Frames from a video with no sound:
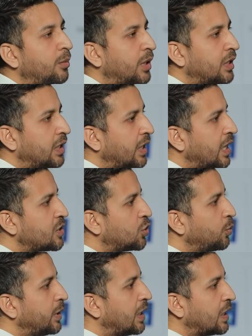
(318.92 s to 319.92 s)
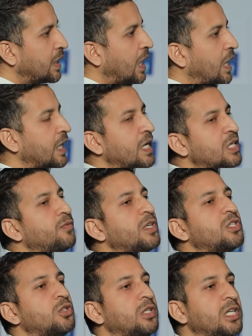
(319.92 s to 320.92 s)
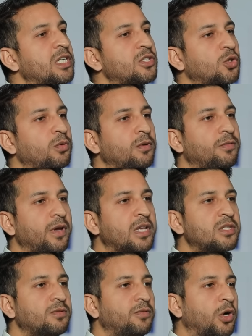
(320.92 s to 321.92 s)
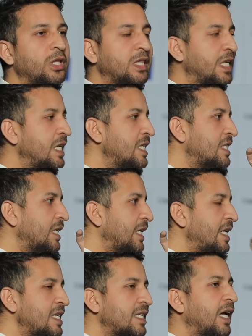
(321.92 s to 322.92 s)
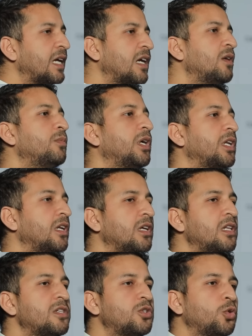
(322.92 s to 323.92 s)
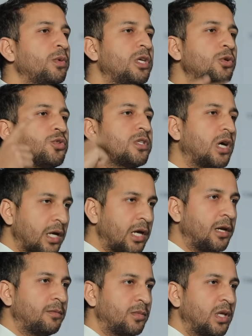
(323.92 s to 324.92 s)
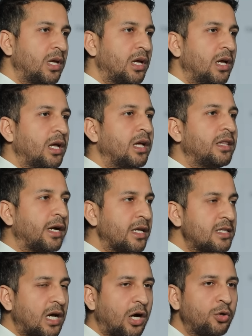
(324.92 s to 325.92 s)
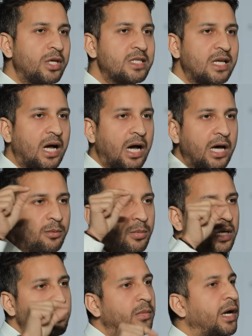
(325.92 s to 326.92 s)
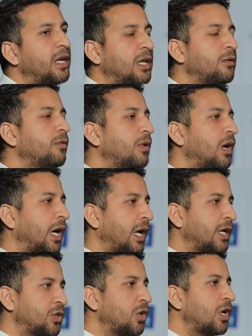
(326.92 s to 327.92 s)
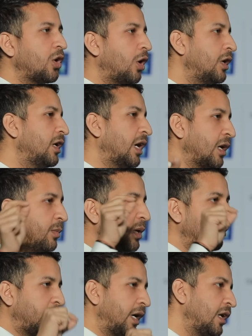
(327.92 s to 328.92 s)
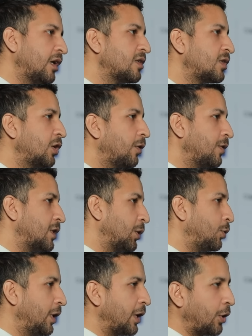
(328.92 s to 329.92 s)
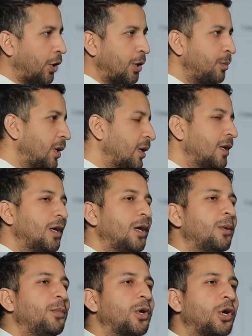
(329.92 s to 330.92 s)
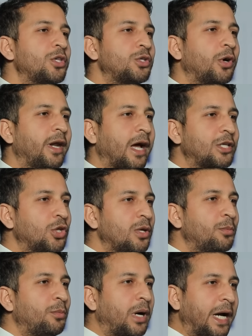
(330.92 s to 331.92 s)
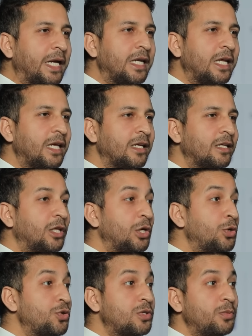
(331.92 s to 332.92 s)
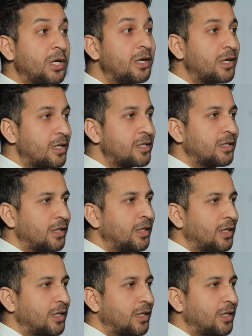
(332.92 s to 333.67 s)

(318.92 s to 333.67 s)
but there has to be the targets which needs to be fixed for these recycled materials to be used again. That is how this urban mining, I actually call it urban mining instead of the circular economy, because you are actually mining the used minerals.